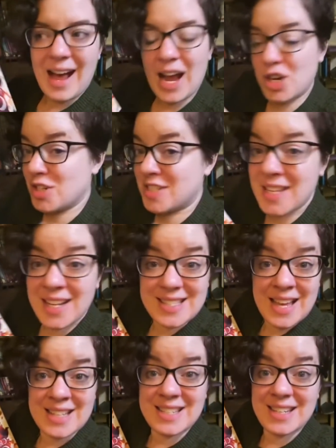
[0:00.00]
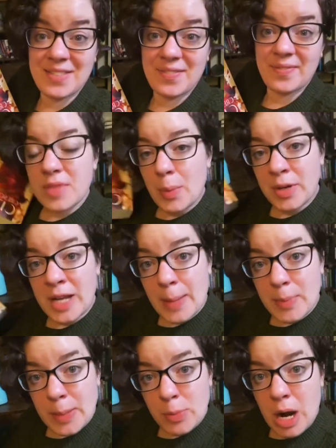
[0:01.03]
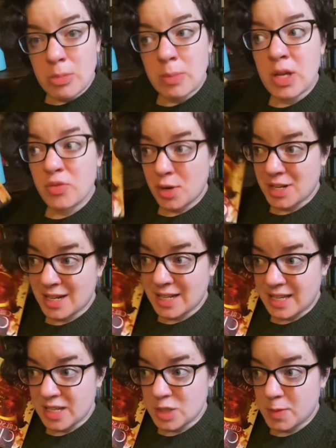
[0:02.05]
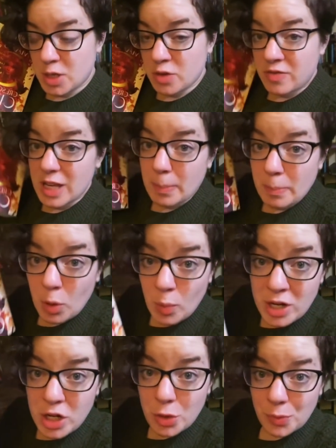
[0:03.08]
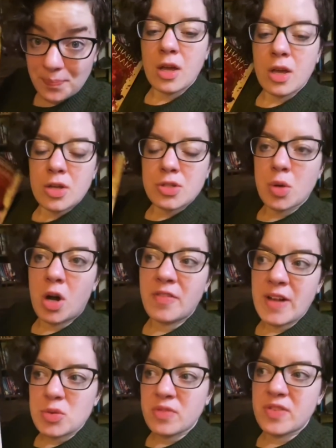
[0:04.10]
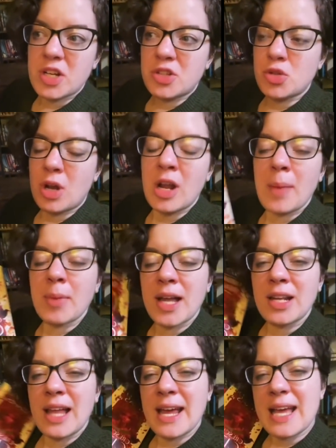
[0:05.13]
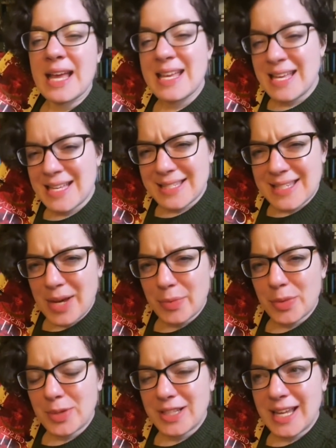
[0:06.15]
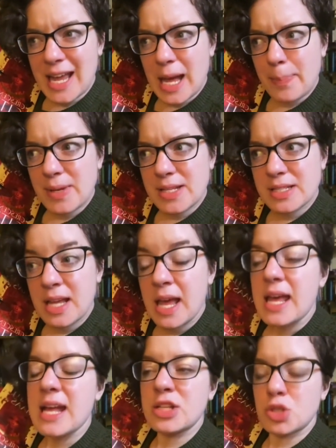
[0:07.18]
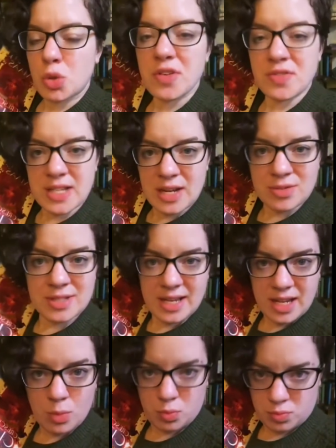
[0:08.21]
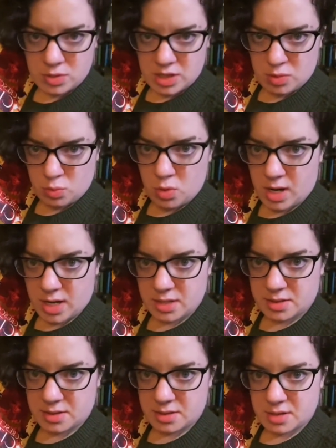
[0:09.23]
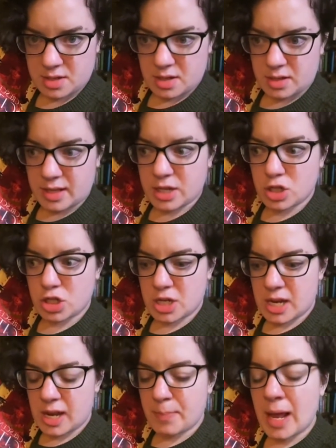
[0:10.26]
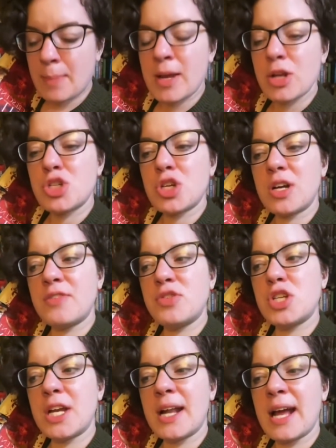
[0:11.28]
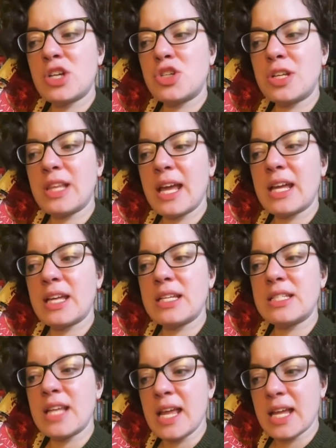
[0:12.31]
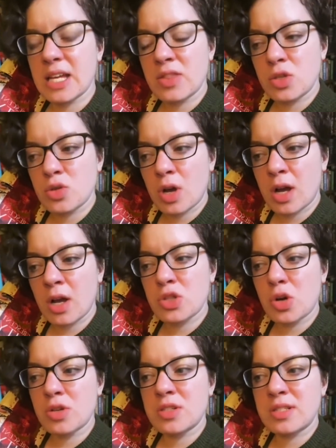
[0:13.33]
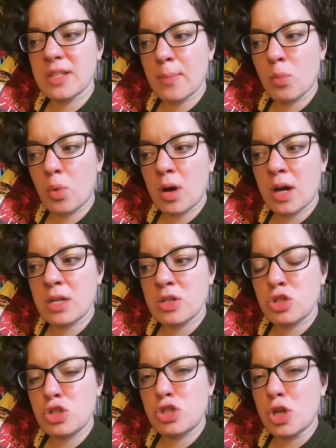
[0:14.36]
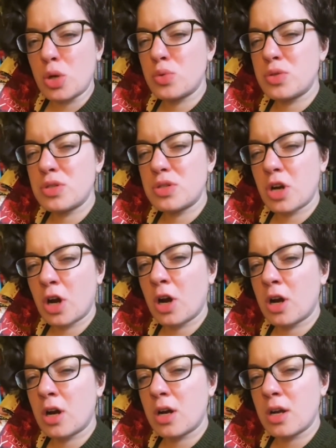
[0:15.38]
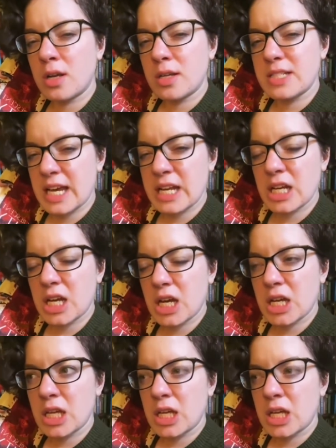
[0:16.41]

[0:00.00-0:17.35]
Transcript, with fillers: I just think it's lazy. That would not be a problem if we didn't get his POV, but we do. So all that's revealed. So now I'm kind of like, is that what really happened? It sort of sounds like it it was like she, but I'm not sure if she had actually like taken the drugs or someone dosed her, Danika.